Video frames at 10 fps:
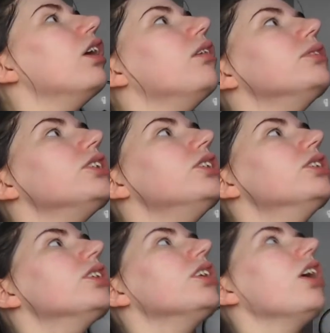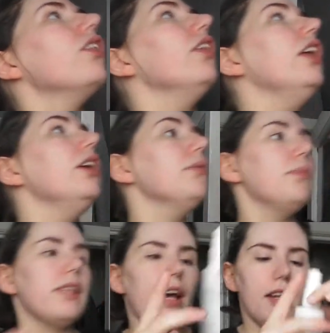I'm just using the
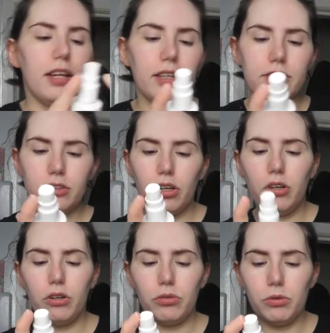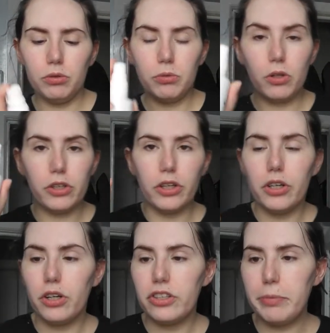Botanics Rose Water
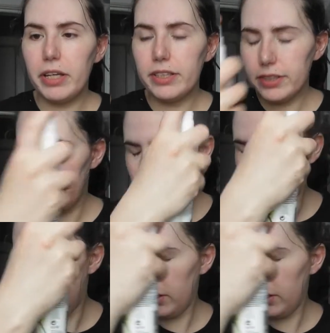Spritz.